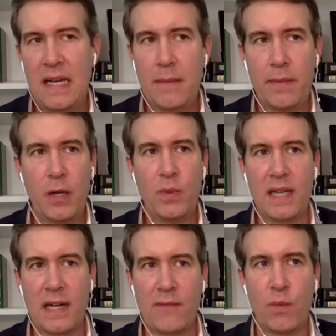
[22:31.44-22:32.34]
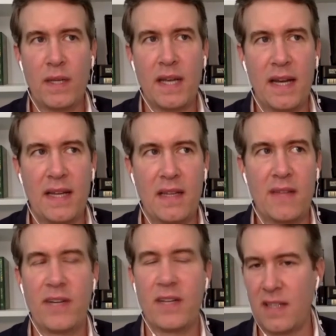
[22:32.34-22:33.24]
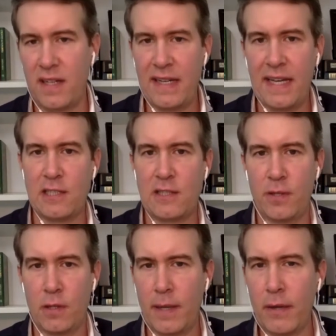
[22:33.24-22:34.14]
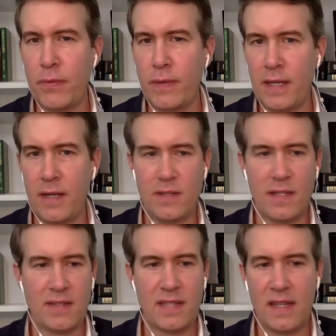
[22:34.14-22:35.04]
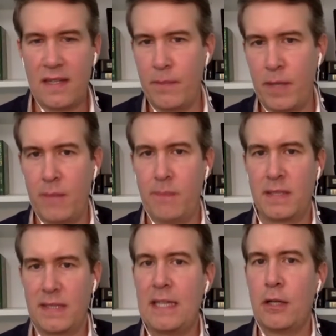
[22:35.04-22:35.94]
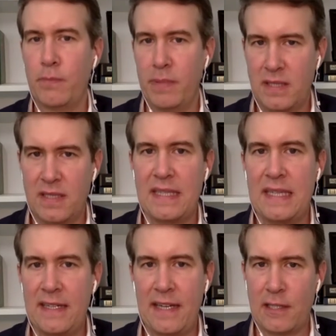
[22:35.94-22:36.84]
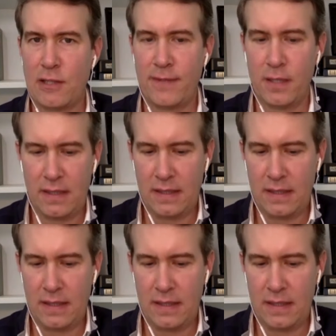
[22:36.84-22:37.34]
But no, we did have one guy, he lived outside of Nashville, about 3 hours outside, and he bought a mosquito business in Nashville.